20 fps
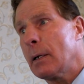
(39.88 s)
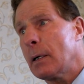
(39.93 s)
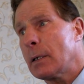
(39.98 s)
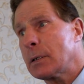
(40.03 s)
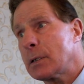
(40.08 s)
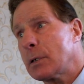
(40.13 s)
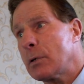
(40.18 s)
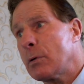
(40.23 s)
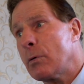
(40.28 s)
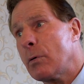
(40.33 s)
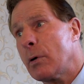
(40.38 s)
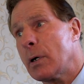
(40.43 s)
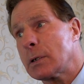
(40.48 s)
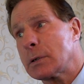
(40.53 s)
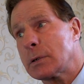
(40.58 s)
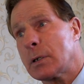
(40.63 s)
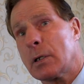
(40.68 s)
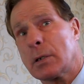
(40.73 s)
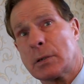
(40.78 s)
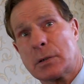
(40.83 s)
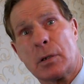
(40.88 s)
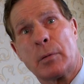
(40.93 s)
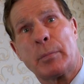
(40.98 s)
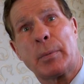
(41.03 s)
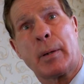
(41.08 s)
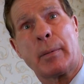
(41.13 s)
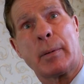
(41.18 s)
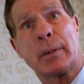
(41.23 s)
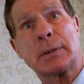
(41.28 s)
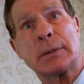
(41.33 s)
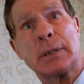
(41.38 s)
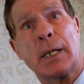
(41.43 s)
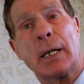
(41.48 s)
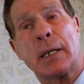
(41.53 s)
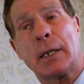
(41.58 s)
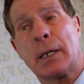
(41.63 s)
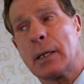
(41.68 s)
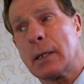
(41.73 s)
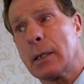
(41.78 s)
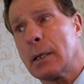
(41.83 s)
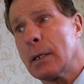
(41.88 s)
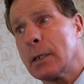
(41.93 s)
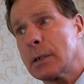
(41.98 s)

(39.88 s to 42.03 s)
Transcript: I said, all right, so I'll still be up there Saturday.